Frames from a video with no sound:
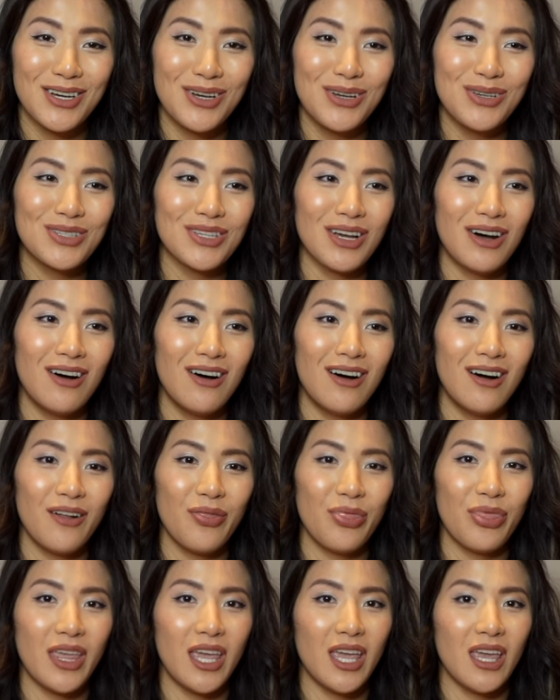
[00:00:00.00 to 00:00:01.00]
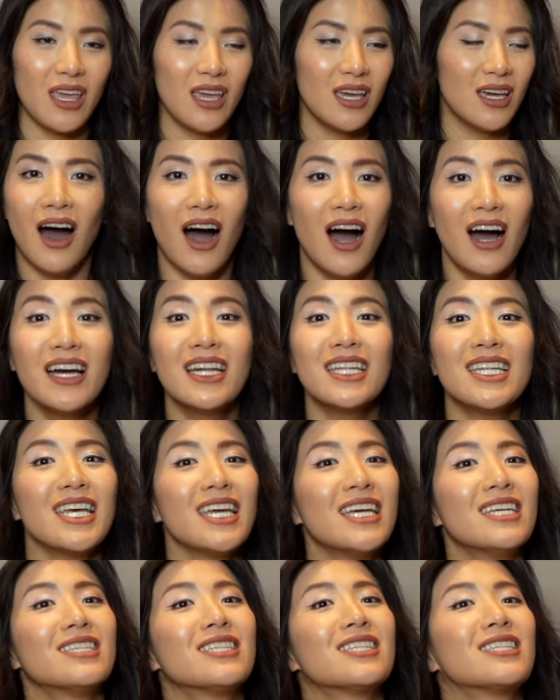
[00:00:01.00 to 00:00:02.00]
those are the
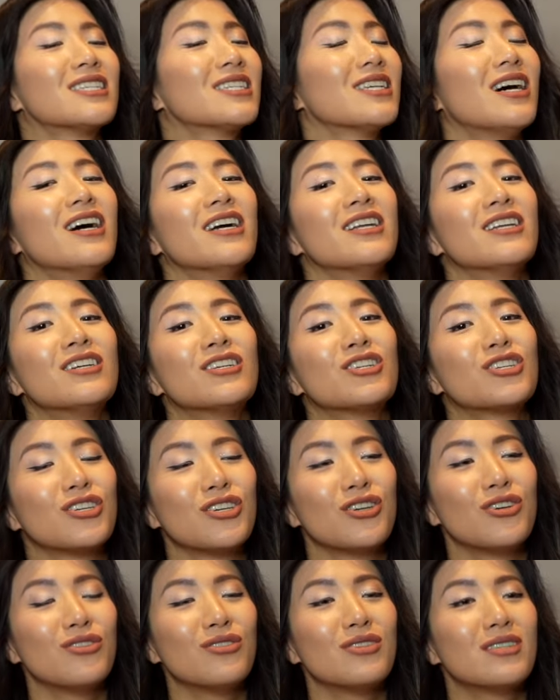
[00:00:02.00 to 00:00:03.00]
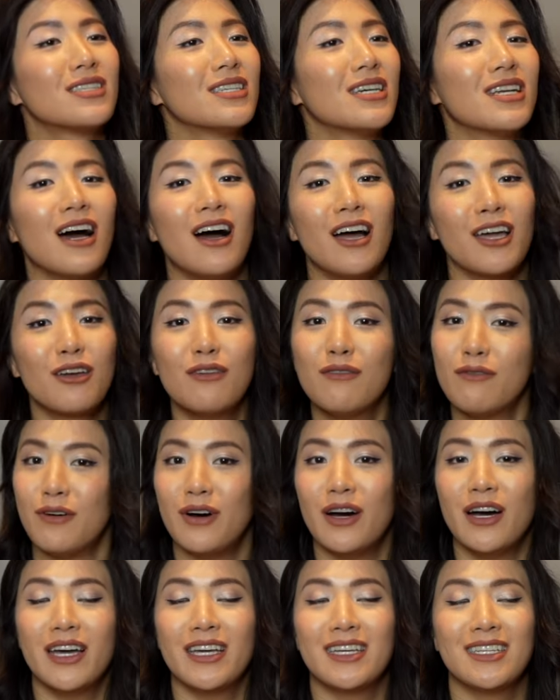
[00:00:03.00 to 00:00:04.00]
ugliest designer shoes that I can
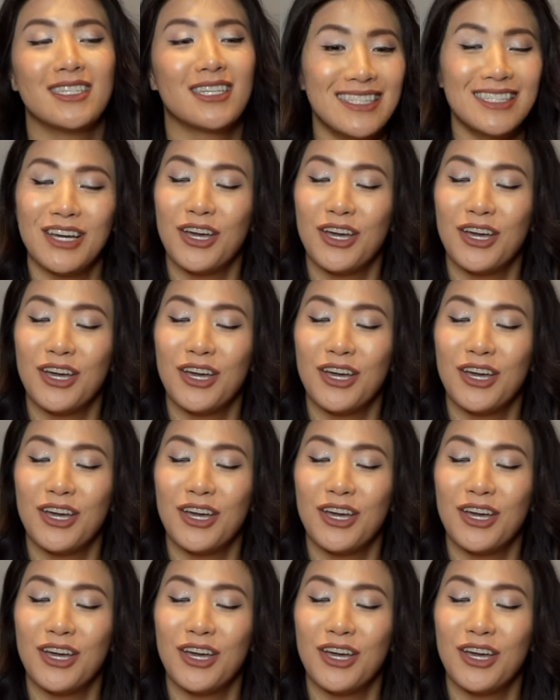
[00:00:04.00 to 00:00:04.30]
find.